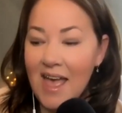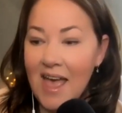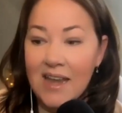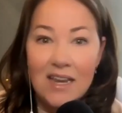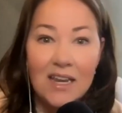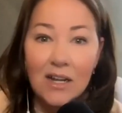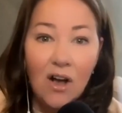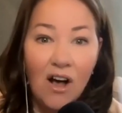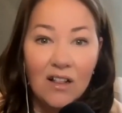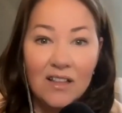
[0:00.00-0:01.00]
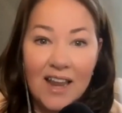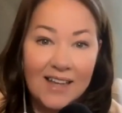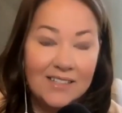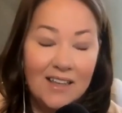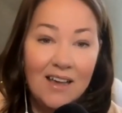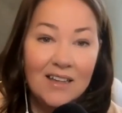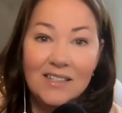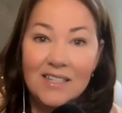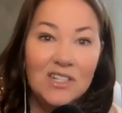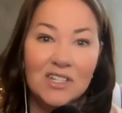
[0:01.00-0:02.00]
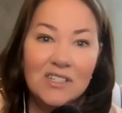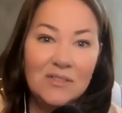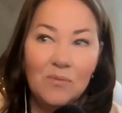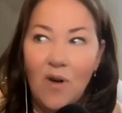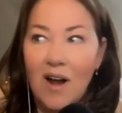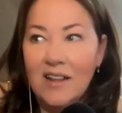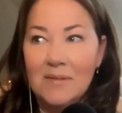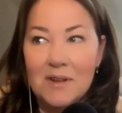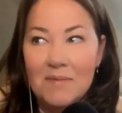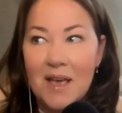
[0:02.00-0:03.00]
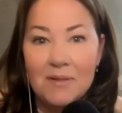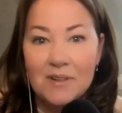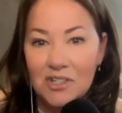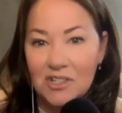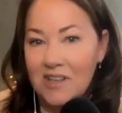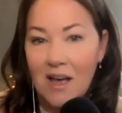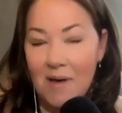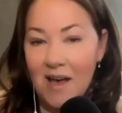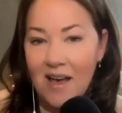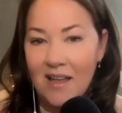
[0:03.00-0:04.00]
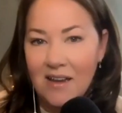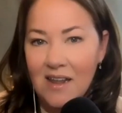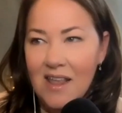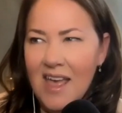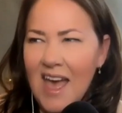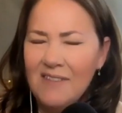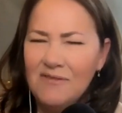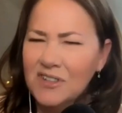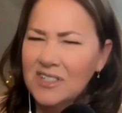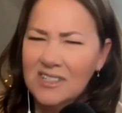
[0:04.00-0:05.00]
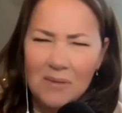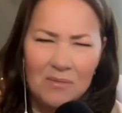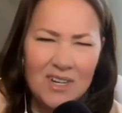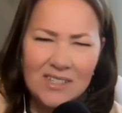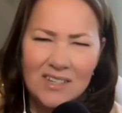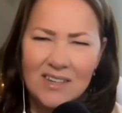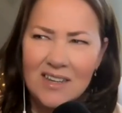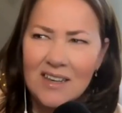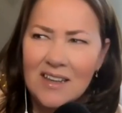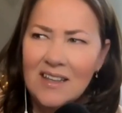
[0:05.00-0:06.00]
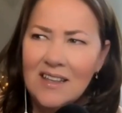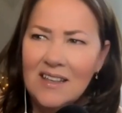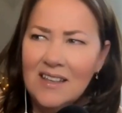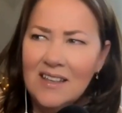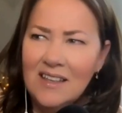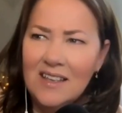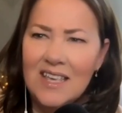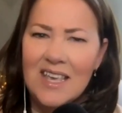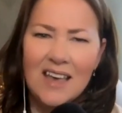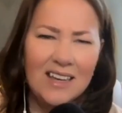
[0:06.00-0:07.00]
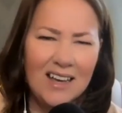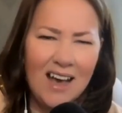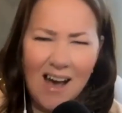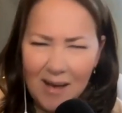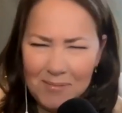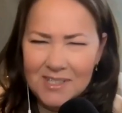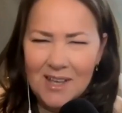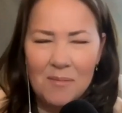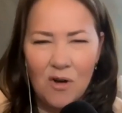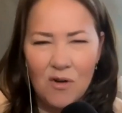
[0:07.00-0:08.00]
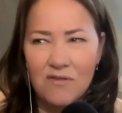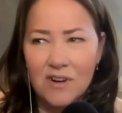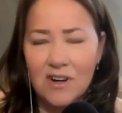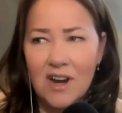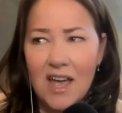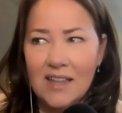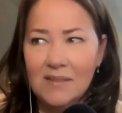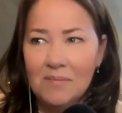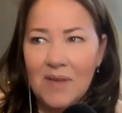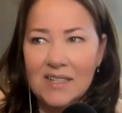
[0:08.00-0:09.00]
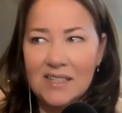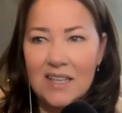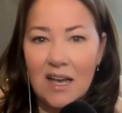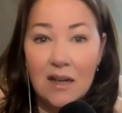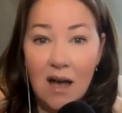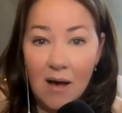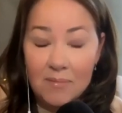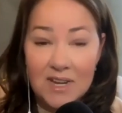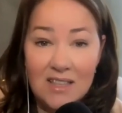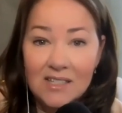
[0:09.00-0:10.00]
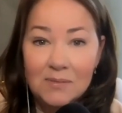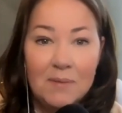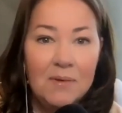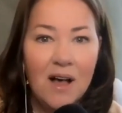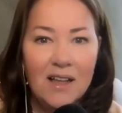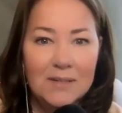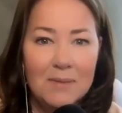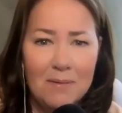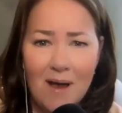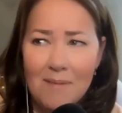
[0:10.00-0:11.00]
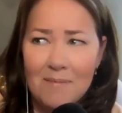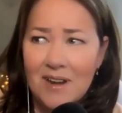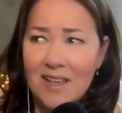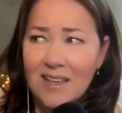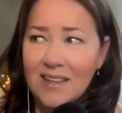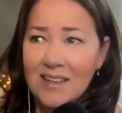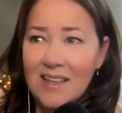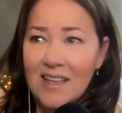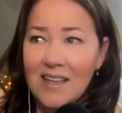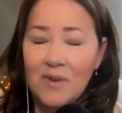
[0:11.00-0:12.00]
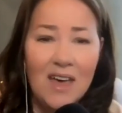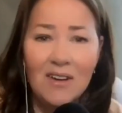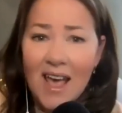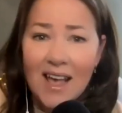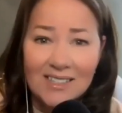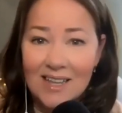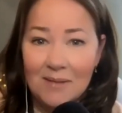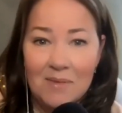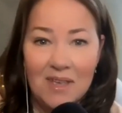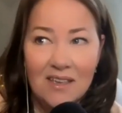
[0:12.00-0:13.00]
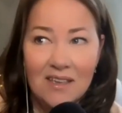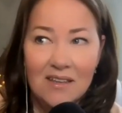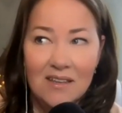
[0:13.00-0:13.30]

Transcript: And he didn't call and ask us. He just wanted them to be able to just come on. And for some reason, he had the cops come over and basically accompany these people onto my property without asking me.